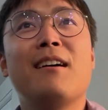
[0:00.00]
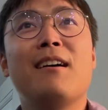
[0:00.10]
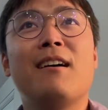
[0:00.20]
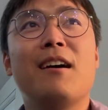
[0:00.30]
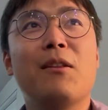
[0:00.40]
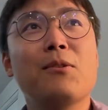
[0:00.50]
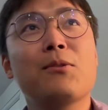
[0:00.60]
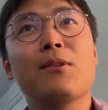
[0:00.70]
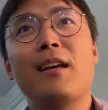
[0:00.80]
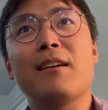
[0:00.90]
And
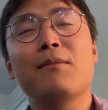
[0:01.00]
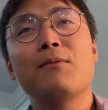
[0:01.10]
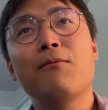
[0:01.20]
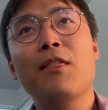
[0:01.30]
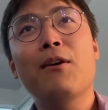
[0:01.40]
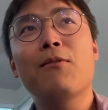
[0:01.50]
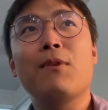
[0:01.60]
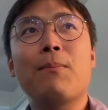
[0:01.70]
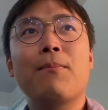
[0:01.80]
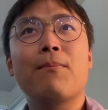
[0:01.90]
also, like we thought
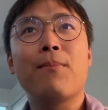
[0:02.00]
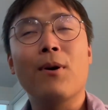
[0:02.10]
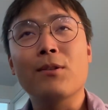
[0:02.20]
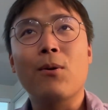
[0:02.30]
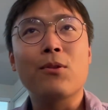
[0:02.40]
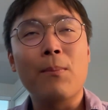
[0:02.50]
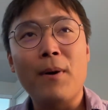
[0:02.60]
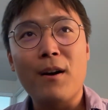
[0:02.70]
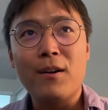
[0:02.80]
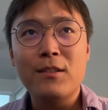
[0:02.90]
we bought all the
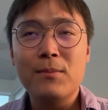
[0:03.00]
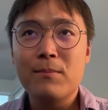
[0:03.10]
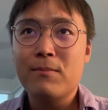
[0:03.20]
parts,